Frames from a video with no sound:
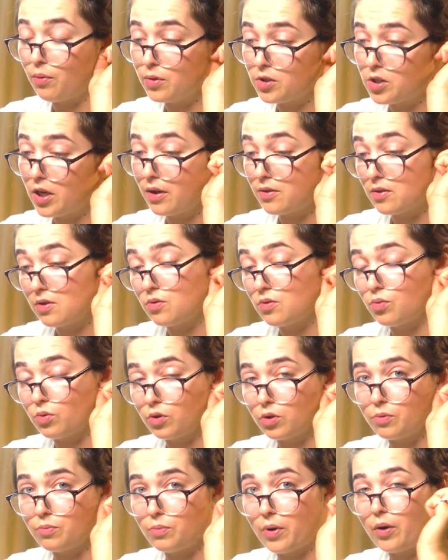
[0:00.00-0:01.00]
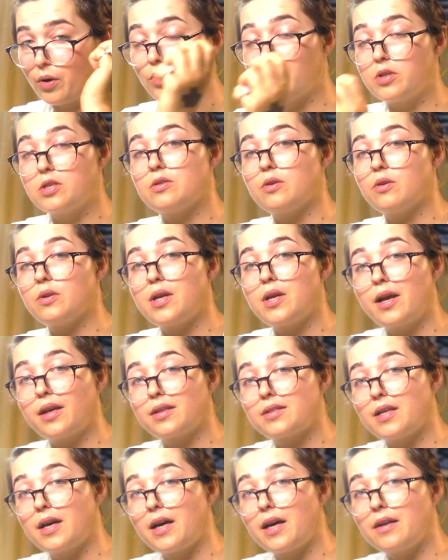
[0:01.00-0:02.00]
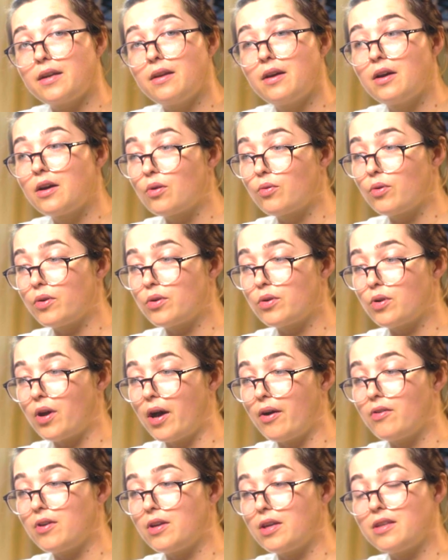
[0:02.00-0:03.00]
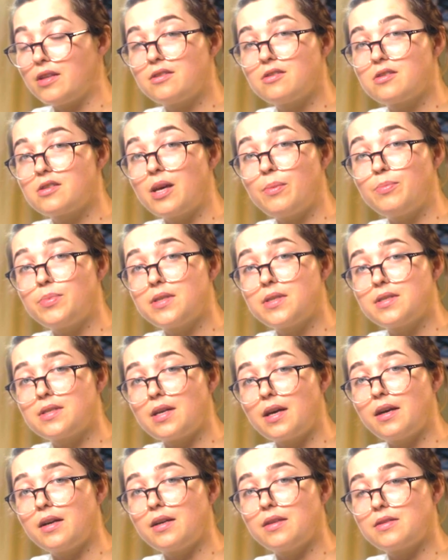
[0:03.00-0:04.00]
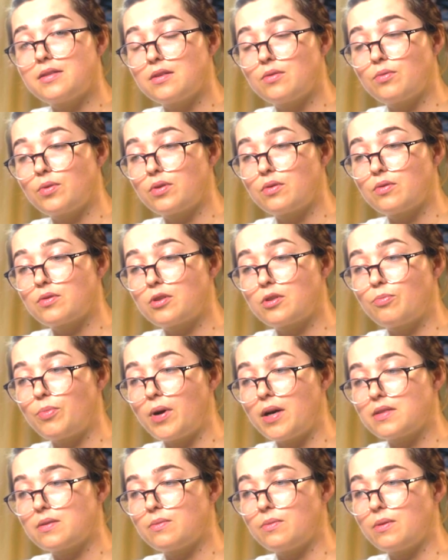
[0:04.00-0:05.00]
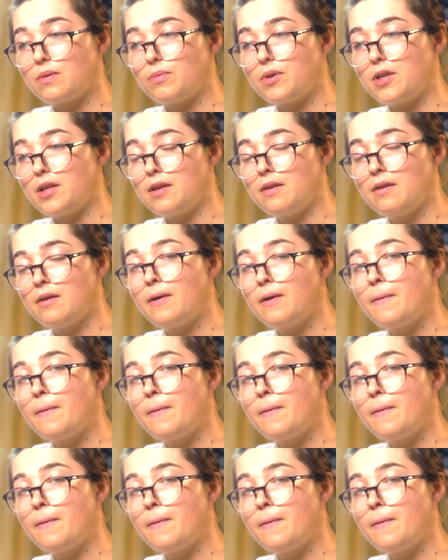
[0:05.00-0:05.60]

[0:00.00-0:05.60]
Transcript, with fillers: house is ruled by which zodiac sign, whether you have any intercepted signs and what those could possibly mean.